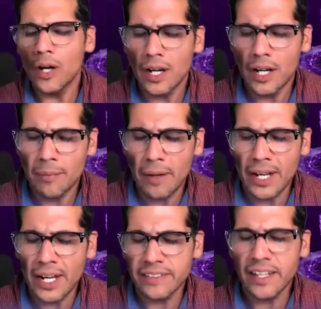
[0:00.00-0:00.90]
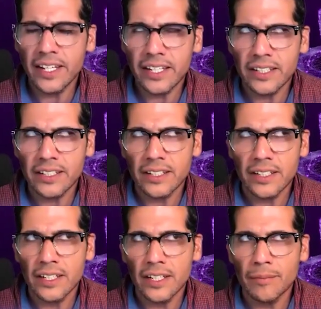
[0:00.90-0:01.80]
I take it
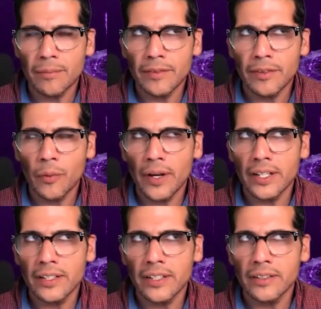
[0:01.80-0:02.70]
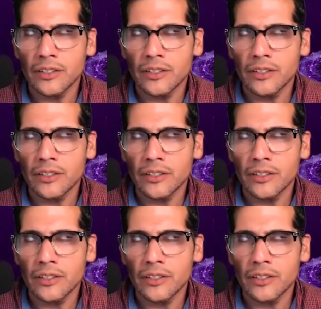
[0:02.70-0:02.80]
the way that,